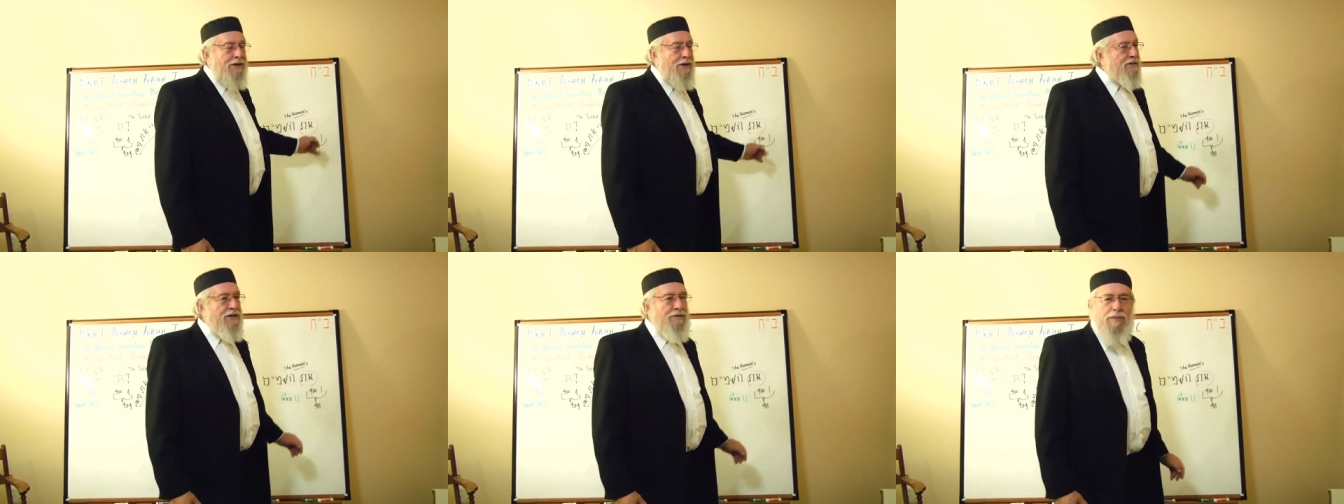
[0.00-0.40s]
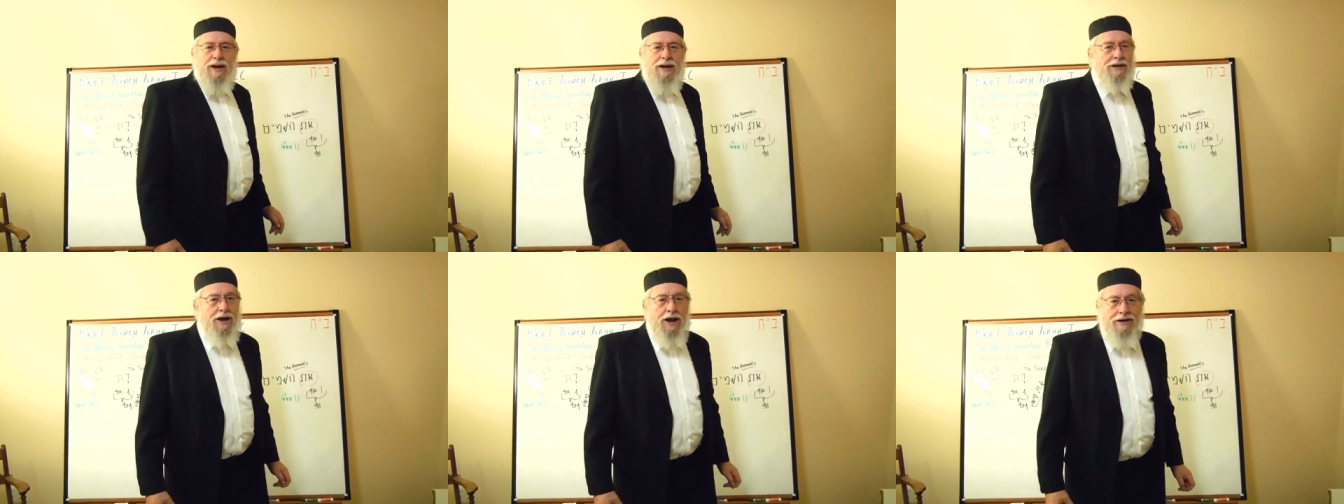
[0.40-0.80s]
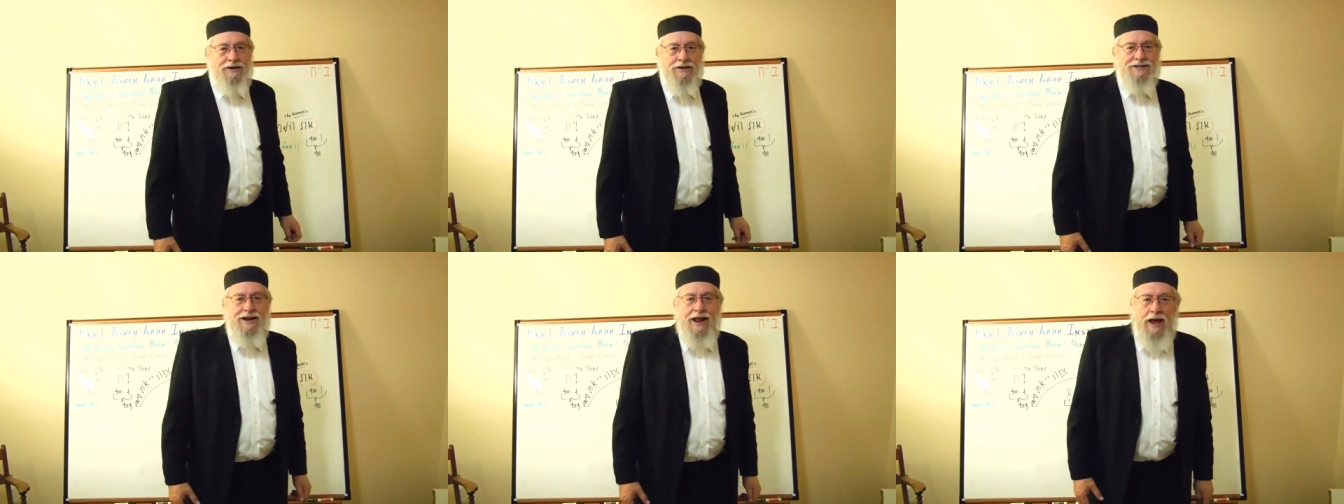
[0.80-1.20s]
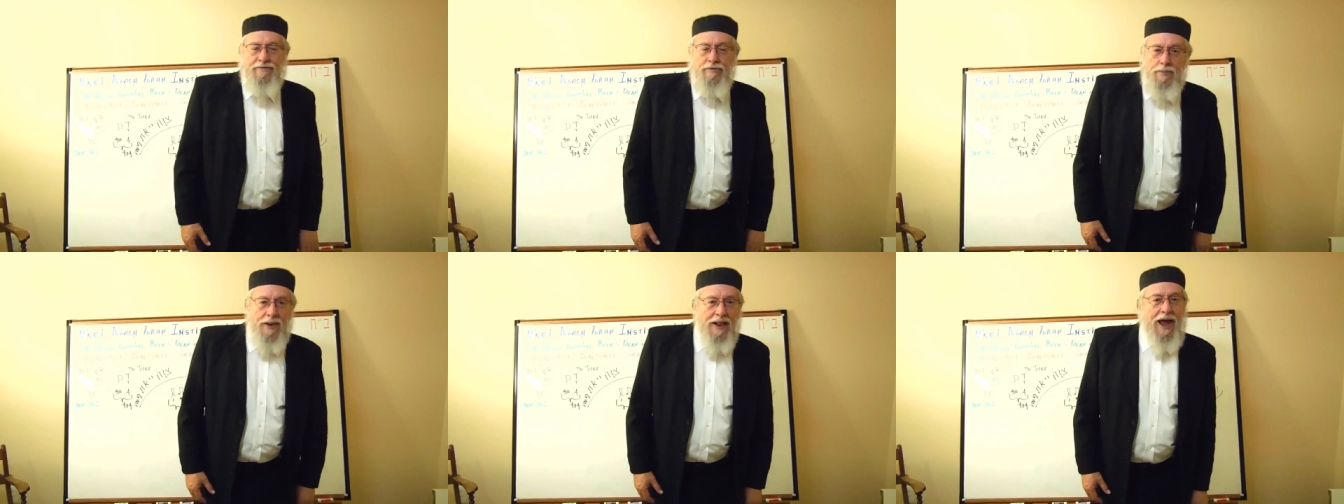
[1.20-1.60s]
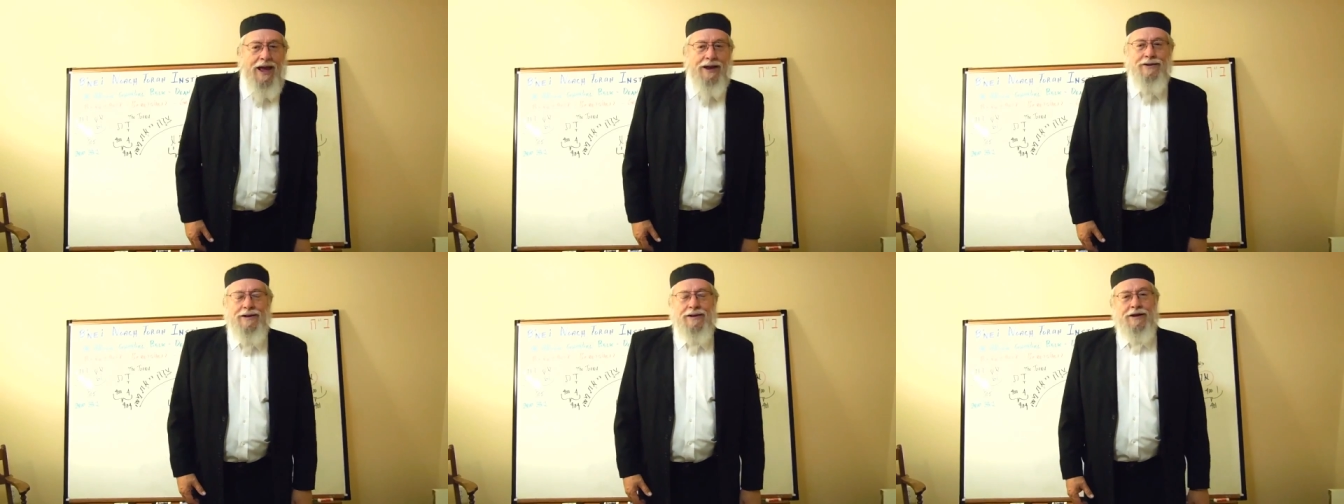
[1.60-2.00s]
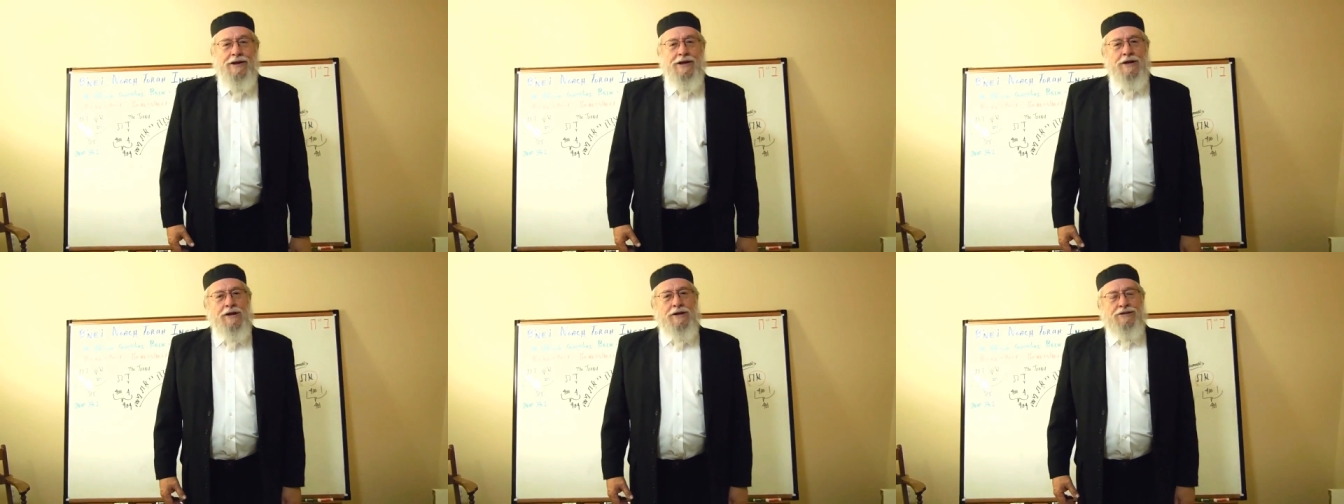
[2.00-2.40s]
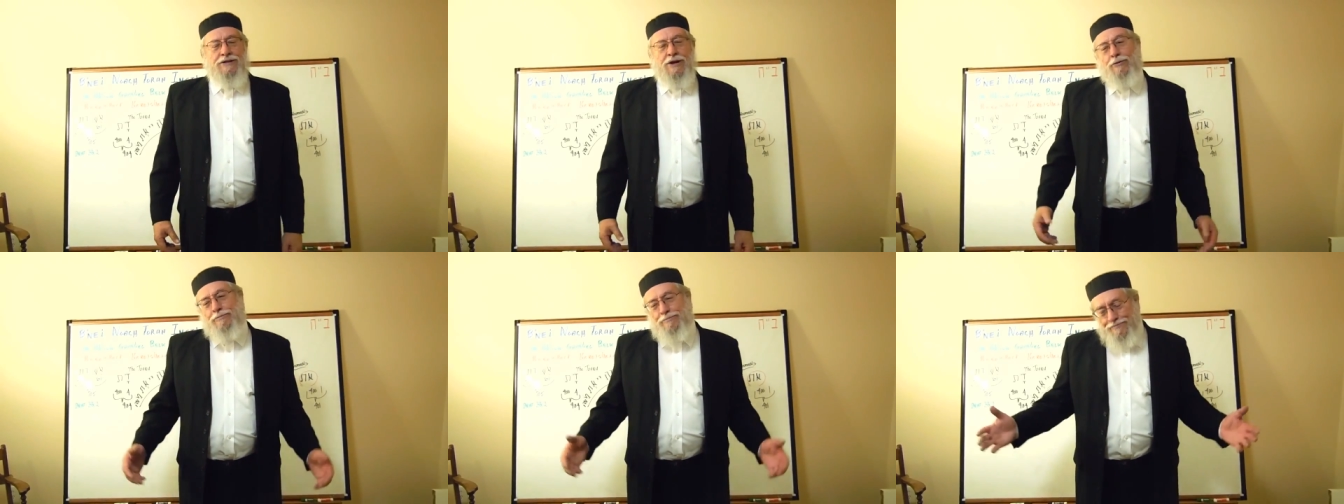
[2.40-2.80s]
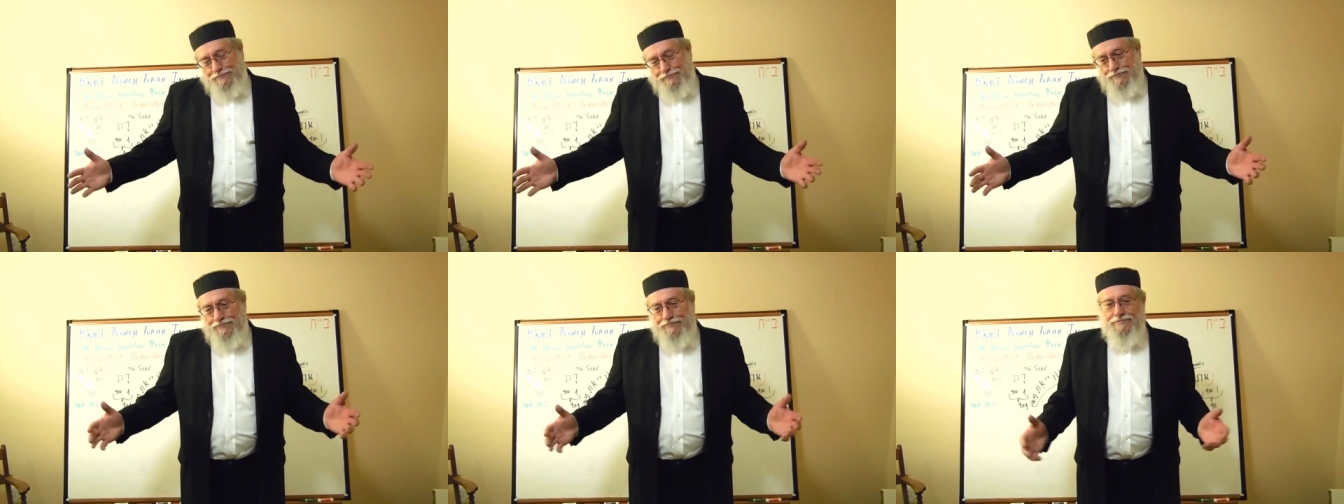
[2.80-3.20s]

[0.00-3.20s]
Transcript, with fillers: doesn't mean God doesn't have a plan. So,